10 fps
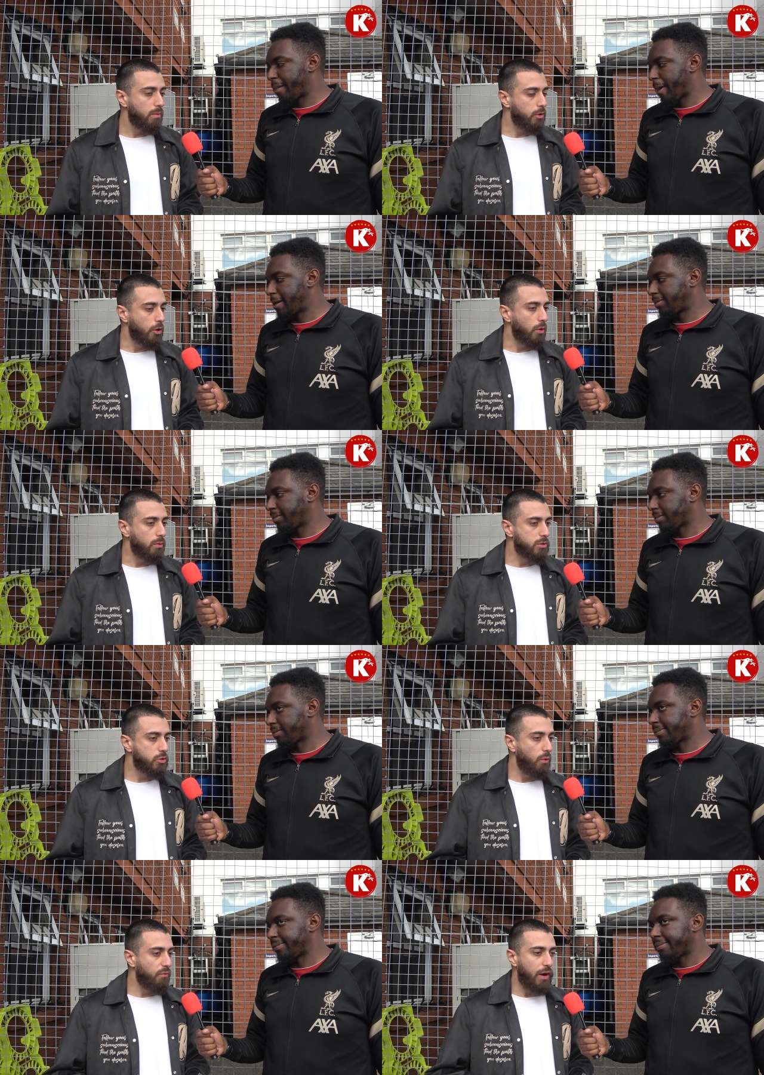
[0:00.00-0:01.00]
Speaker 1: you know,
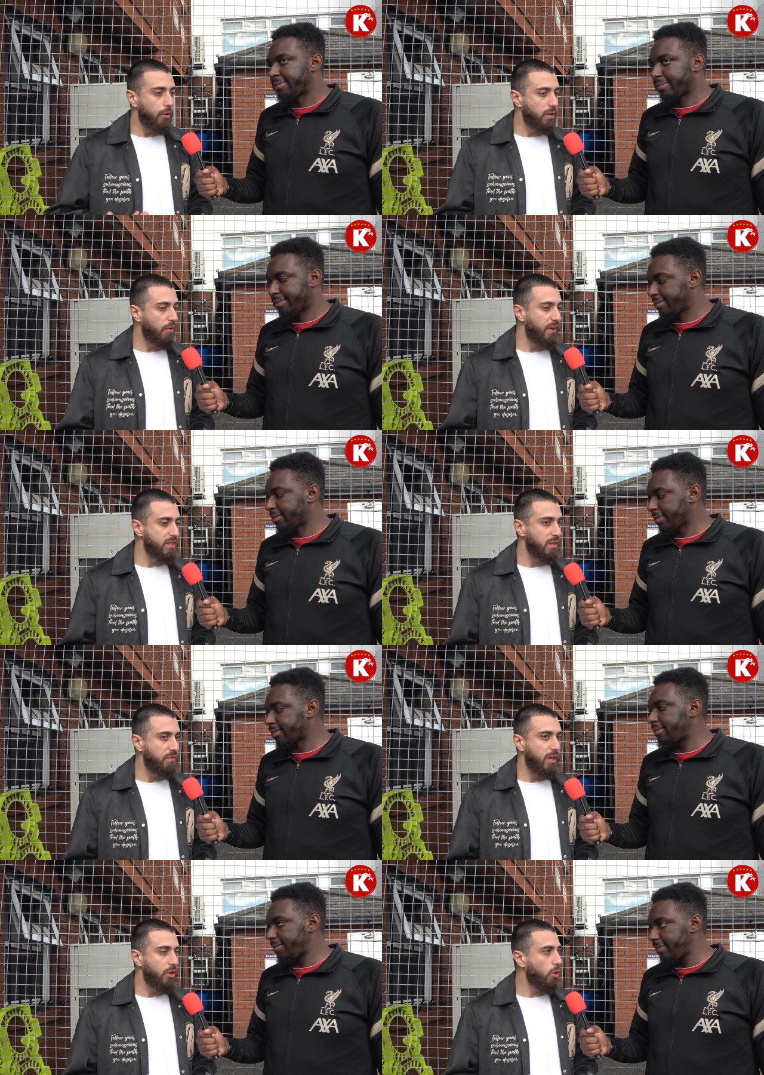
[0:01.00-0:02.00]
still very good
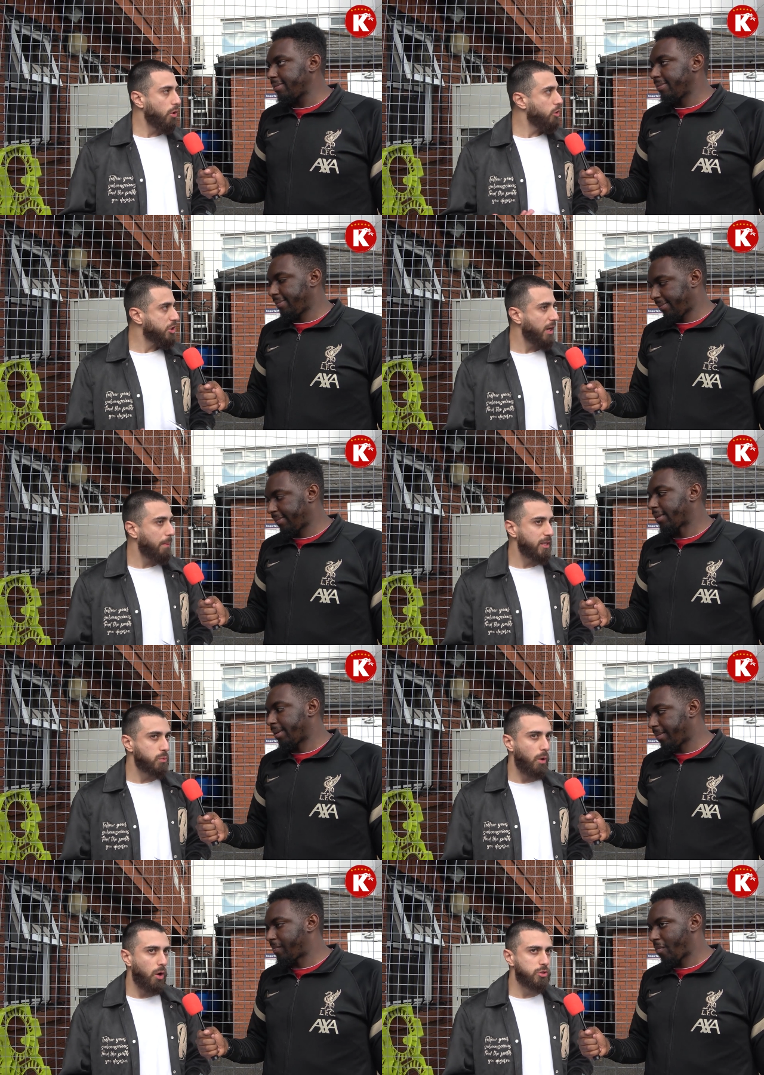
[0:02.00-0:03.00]
defensively. You got good shape
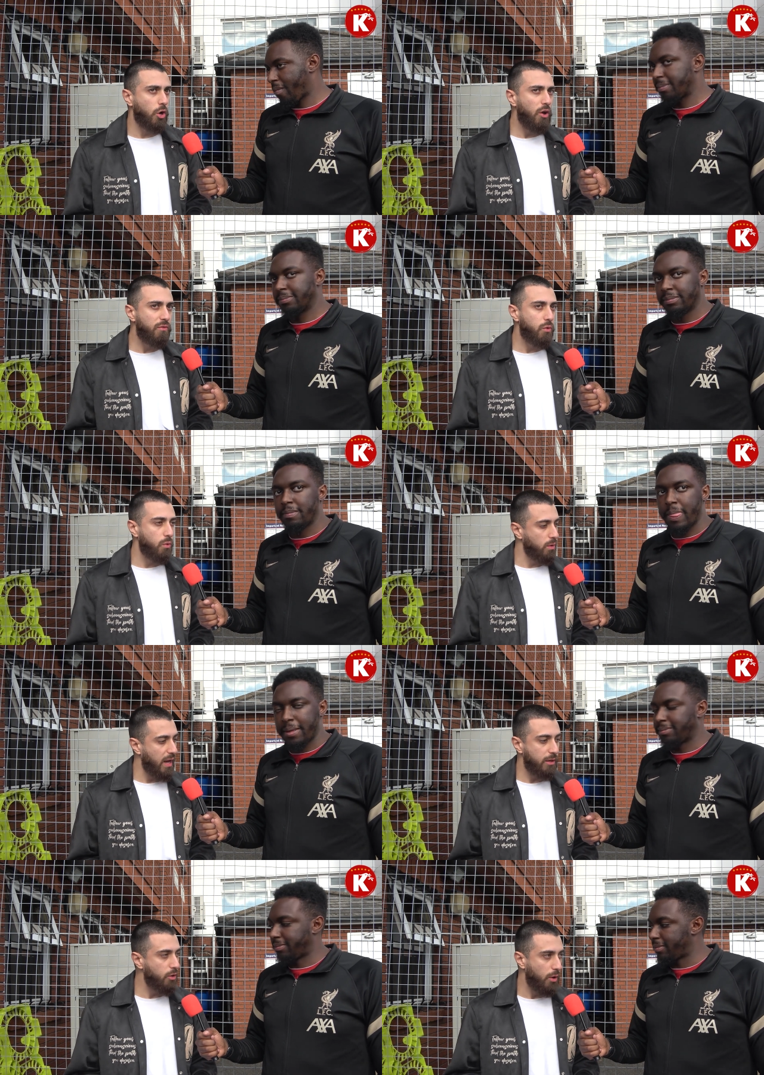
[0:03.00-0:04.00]
as well. So
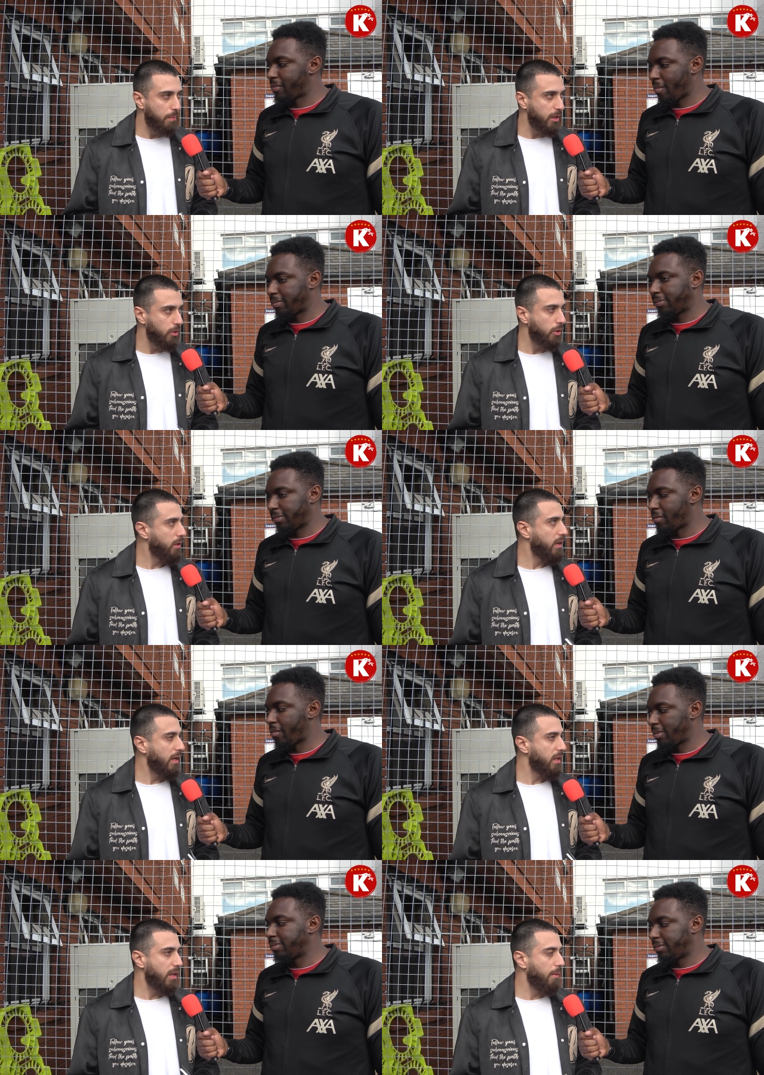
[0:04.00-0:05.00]
overall, like you lot have been good.
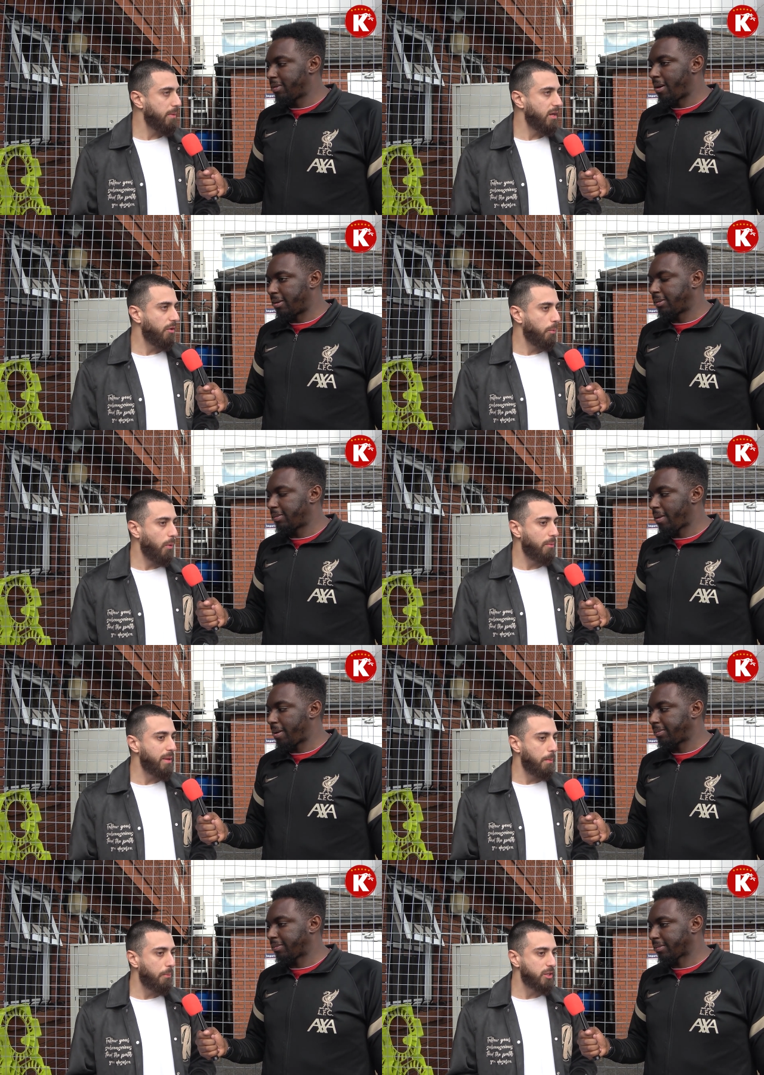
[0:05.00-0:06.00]
They're, they're, I mean, Liverpool.
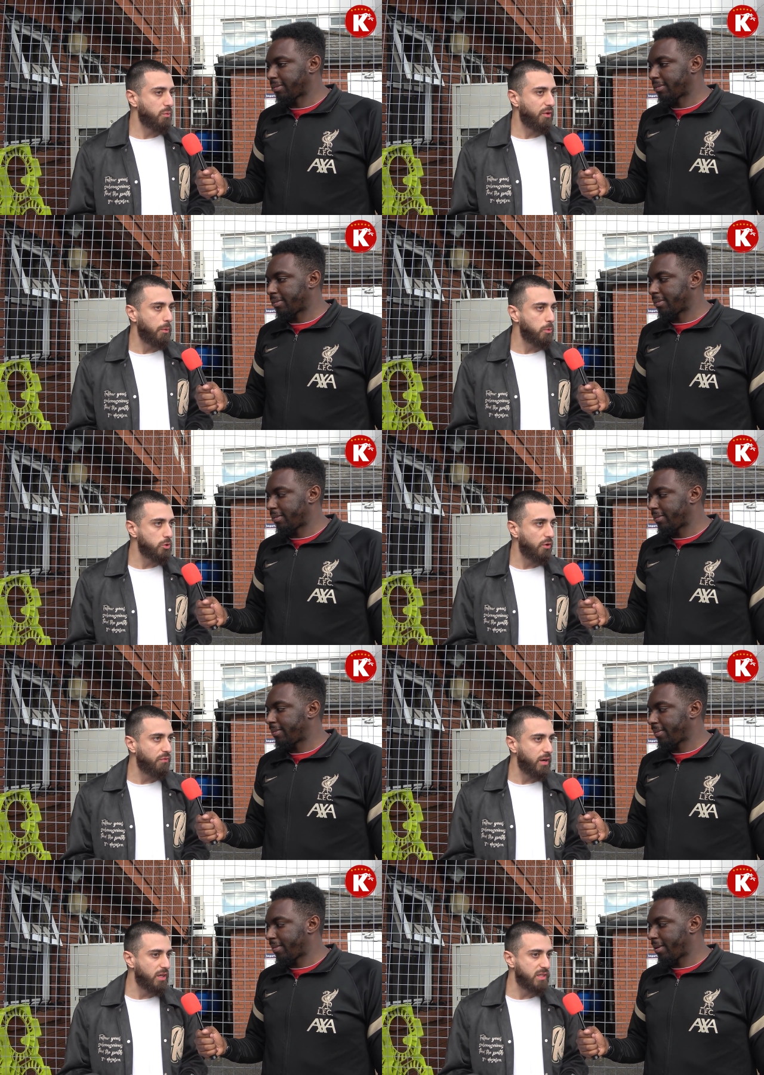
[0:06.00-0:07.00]
I've been impressed with Liverpool
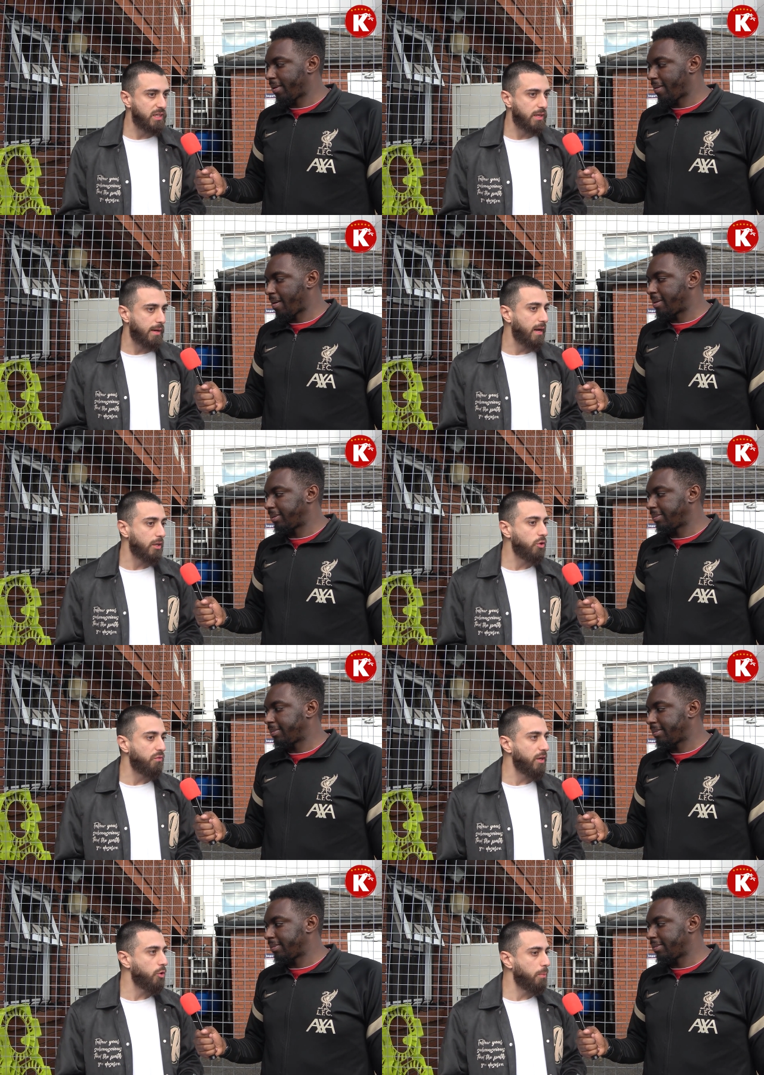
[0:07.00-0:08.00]
so far this season, and I
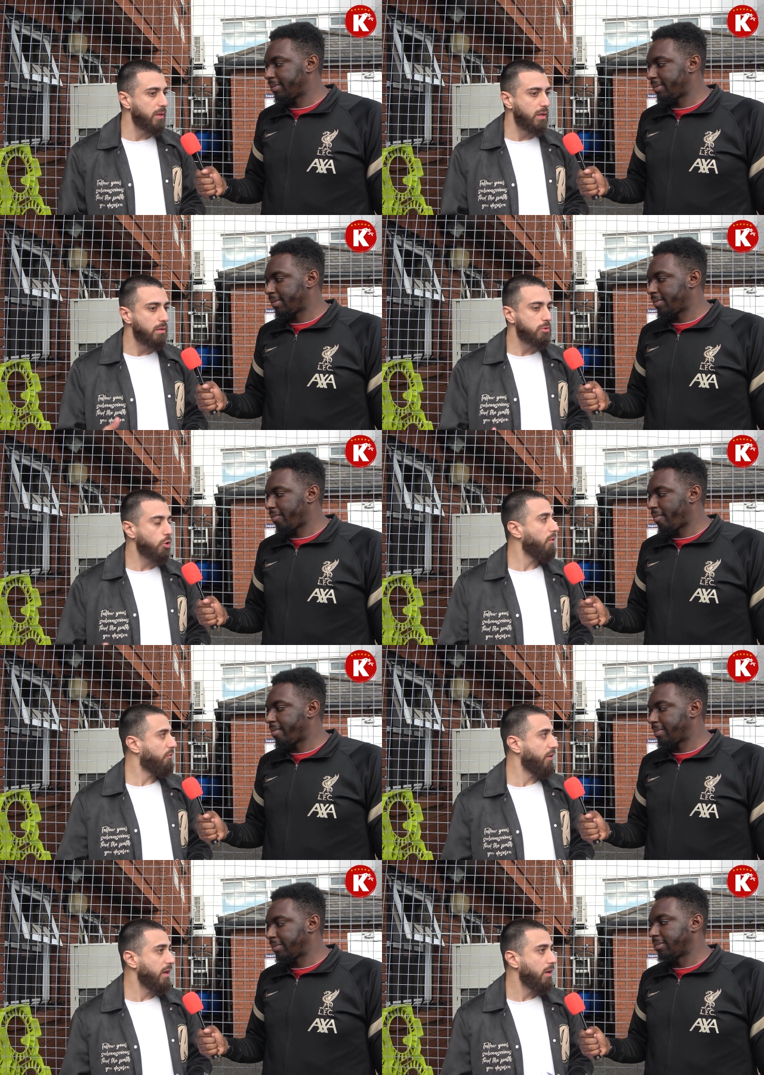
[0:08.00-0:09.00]
do think you'll be
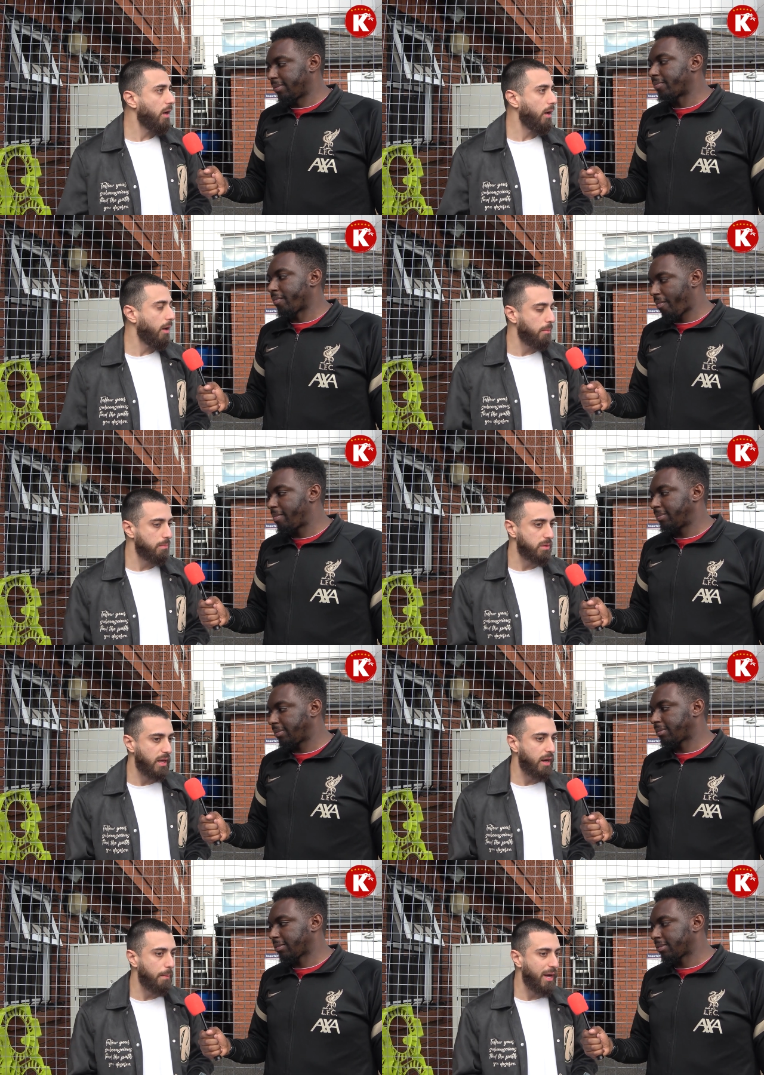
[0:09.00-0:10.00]
top three um,
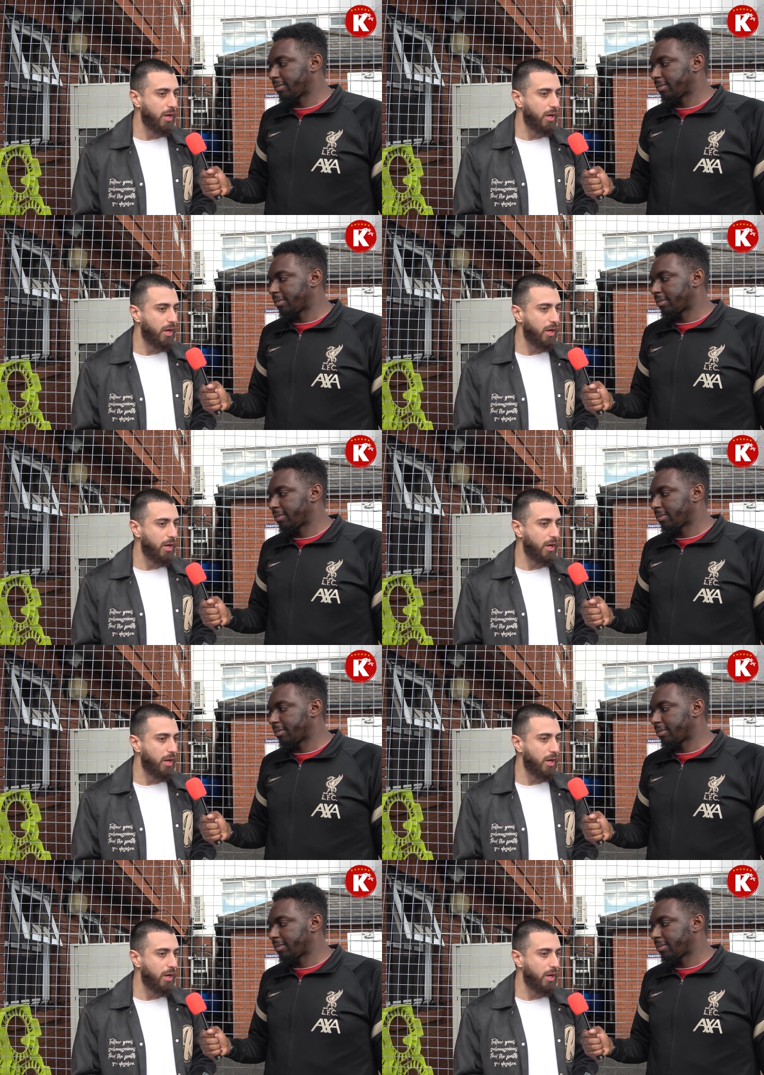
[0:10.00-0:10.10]
there and